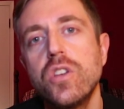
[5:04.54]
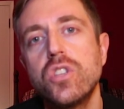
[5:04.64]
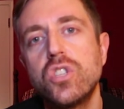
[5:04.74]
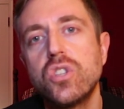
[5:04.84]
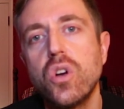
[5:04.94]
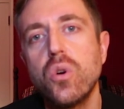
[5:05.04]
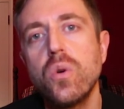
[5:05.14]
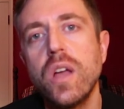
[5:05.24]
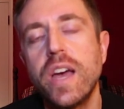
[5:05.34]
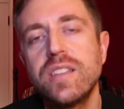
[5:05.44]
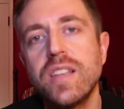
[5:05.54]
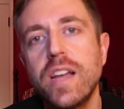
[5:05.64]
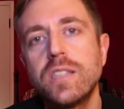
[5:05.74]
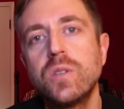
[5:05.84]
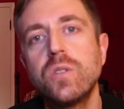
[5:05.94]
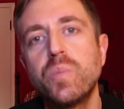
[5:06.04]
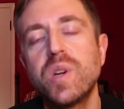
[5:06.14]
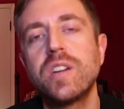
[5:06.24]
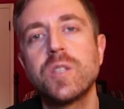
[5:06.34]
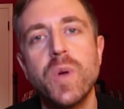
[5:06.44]
So I decided to
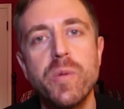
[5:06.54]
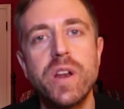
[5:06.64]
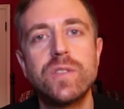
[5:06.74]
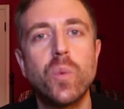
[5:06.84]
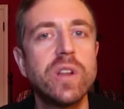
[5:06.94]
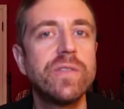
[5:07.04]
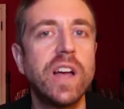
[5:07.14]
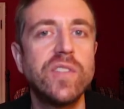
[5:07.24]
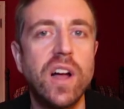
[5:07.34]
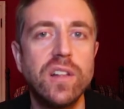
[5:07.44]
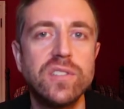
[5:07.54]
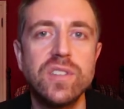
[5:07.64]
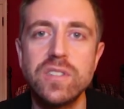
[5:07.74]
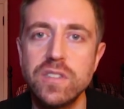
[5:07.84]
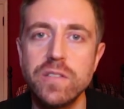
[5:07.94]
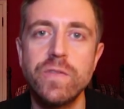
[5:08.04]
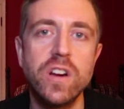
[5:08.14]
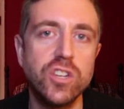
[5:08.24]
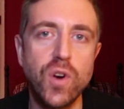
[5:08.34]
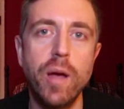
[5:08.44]
put in a small bet of $25 since it's a
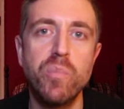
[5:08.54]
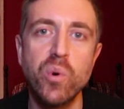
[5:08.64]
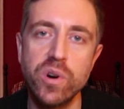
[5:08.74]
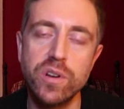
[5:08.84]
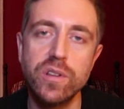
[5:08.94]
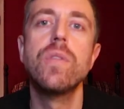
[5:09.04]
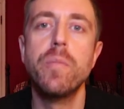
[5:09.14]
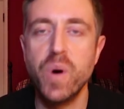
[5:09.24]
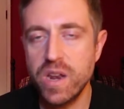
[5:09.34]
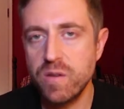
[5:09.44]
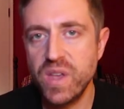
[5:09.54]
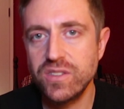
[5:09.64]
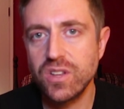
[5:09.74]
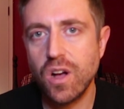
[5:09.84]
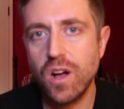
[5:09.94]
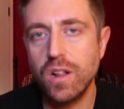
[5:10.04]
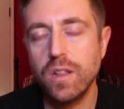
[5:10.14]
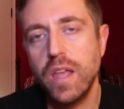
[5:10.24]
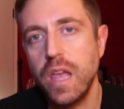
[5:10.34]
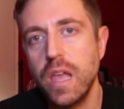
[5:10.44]
very dry board. The button makes the
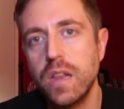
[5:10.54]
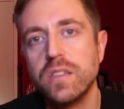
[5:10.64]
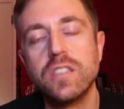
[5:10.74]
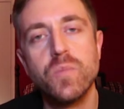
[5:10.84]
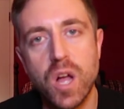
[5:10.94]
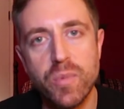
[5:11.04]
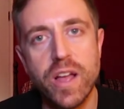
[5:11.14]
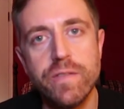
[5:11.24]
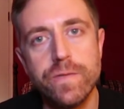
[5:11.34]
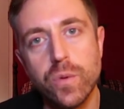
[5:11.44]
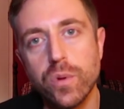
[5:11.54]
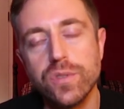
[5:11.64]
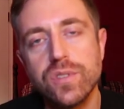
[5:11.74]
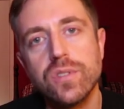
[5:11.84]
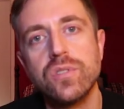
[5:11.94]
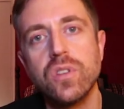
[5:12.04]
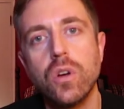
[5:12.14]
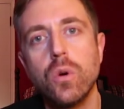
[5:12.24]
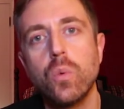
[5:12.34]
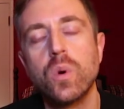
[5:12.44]
call and the small blind folds.
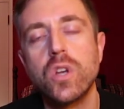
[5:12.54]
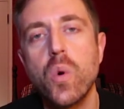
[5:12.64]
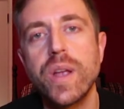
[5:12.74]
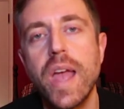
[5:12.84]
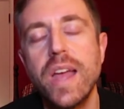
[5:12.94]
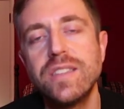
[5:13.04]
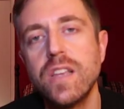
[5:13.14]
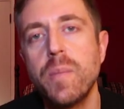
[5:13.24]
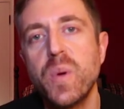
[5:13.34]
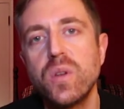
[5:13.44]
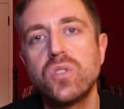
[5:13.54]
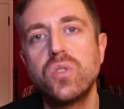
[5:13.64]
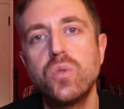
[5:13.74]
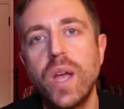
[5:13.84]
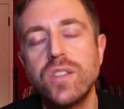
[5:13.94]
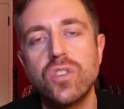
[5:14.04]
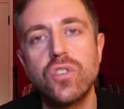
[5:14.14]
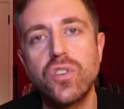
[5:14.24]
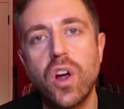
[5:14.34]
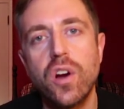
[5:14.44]
So we're going heads up to a
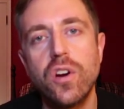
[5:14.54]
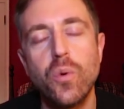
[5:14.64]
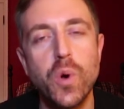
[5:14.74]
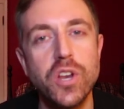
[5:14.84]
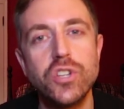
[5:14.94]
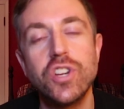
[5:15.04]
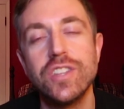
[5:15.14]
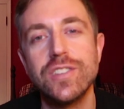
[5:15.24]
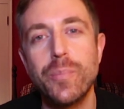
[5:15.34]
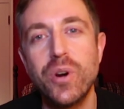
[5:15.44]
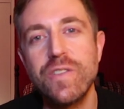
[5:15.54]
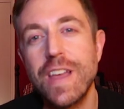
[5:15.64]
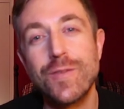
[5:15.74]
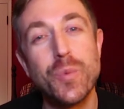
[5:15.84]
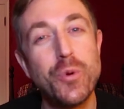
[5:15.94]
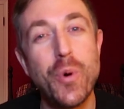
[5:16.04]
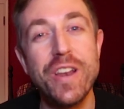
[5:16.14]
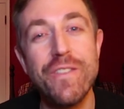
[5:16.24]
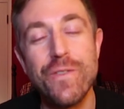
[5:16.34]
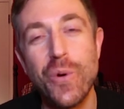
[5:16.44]
turn card, which is a pretty favorable
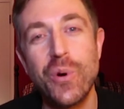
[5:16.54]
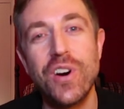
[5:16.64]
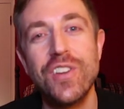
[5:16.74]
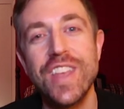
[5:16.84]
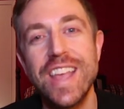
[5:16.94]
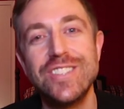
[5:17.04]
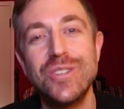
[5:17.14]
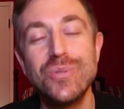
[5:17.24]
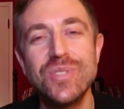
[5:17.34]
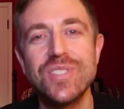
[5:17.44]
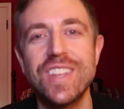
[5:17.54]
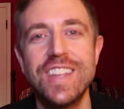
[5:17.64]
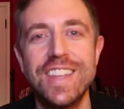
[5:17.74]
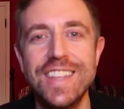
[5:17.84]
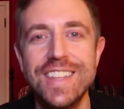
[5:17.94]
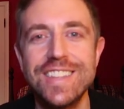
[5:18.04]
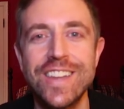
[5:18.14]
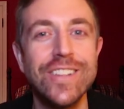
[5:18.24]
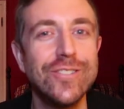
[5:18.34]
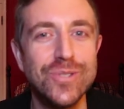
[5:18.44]
one for the ace deuce. It is
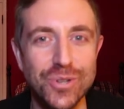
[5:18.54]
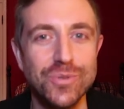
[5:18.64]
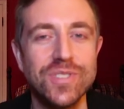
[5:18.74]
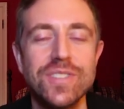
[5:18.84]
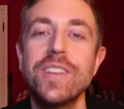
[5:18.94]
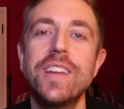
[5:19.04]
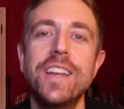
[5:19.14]
another deuce.